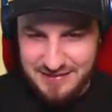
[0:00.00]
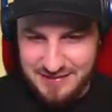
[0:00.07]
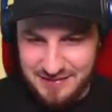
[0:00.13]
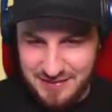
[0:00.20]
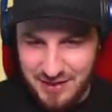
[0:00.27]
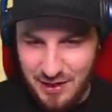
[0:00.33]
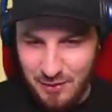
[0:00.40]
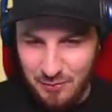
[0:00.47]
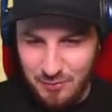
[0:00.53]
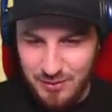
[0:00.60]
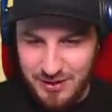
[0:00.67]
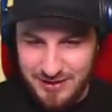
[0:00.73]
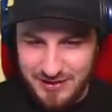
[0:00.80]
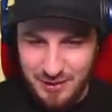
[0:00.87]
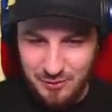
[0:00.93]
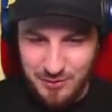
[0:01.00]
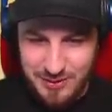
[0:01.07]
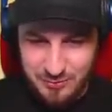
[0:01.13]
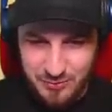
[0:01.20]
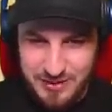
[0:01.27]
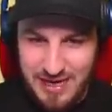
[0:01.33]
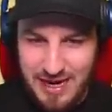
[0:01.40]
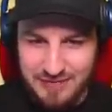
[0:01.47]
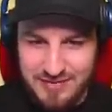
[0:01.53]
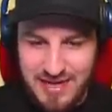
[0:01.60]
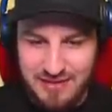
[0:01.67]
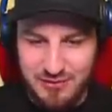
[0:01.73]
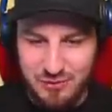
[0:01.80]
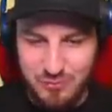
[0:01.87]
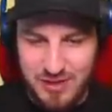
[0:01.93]
fun part. No way. We have to
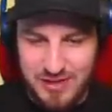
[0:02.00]
have a